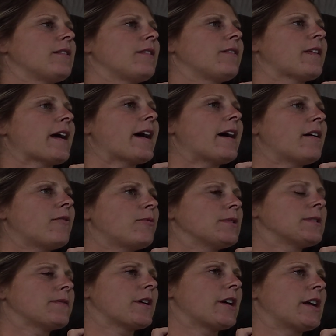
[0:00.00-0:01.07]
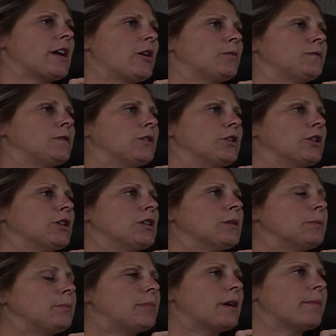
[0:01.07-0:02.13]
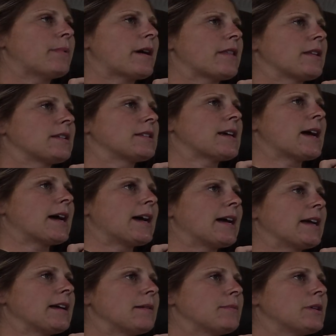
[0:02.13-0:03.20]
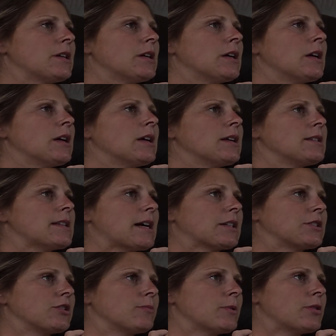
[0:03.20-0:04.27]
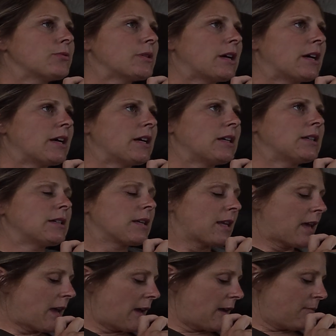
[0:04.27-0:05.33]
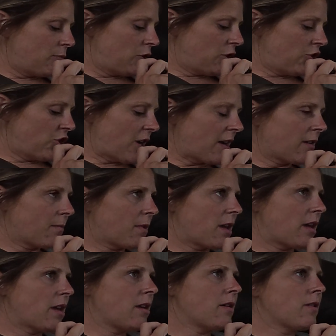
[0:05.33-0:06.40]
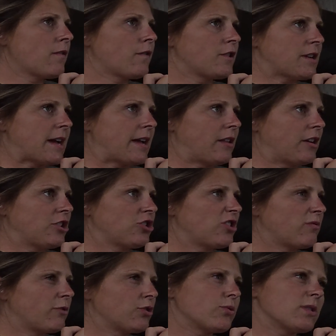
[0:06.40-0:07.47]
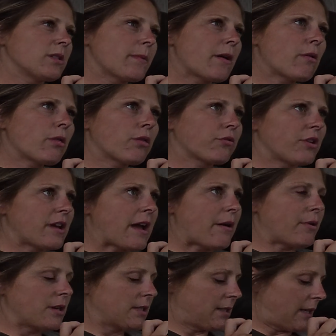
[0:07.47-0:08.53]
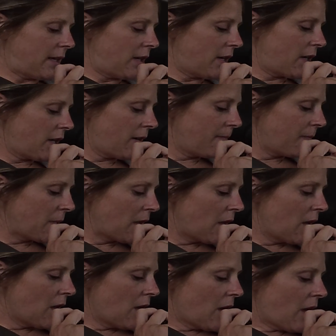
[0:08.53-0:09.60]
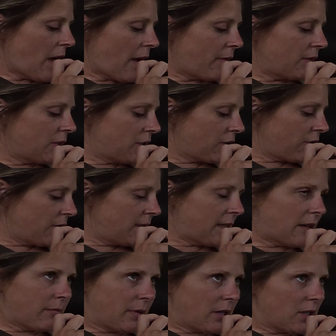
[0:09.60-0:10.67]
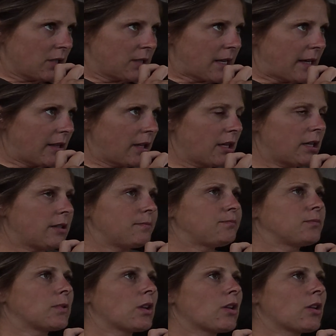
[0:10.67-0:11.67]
that was very helpful. But by the time Dr. Mona came to check me for dilation, which was about 3 hours later, I was 3 centimeters dilated.